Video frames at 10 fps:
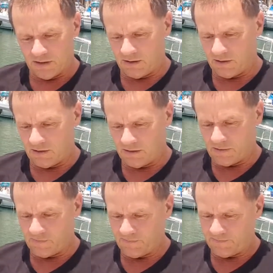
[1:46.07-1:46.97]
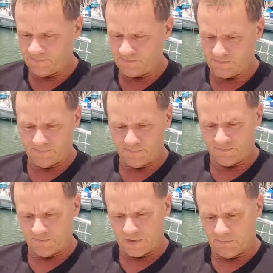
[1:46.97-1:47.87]
Um,
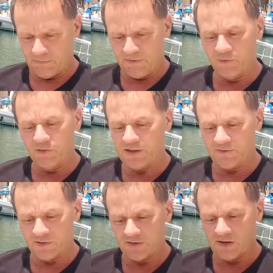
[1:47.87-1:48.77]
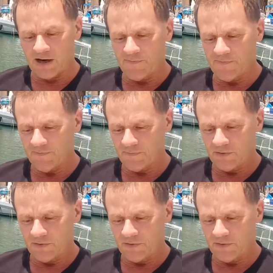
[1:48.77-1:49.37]
before that time,